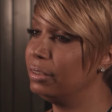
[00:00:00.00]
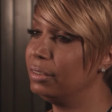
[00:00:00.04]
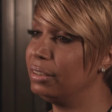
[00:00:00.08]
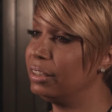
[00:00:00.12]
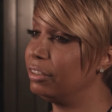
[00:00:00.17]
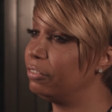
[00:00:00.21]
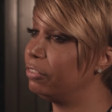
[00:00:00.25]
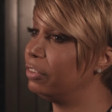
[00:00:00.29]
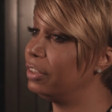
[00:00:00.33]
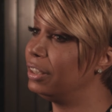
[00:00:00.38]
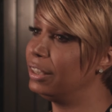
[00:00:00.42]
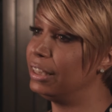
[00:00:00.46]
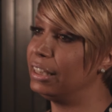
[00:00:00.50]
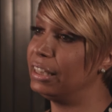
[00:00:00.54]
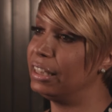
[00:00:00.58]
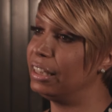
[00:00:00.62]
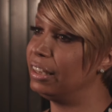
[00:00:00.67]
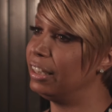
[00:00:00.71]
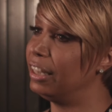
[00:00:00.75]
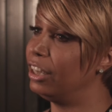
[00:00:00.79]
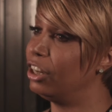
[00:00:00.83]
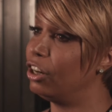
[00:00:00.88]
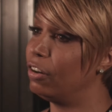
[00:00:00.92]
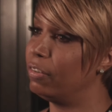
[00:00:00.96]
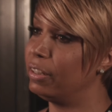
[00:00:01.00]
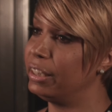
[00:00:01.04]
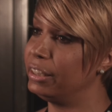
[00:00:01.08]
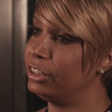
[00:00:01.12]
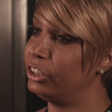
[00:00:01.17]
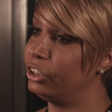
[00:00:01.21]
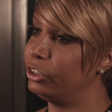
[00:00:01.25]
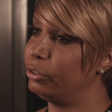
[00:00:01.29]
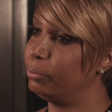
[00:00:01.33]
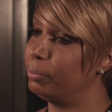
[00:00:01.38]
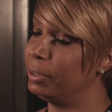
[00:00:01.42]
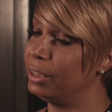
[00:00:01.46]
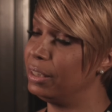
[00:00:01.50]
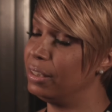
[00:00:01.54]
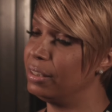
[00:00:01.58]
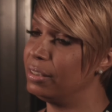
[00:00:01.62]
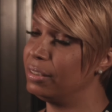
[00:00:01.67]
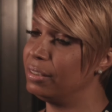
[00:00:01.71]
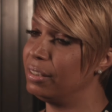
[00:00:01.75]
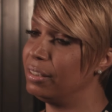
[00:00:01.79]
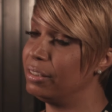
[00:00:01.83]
differently than they already do because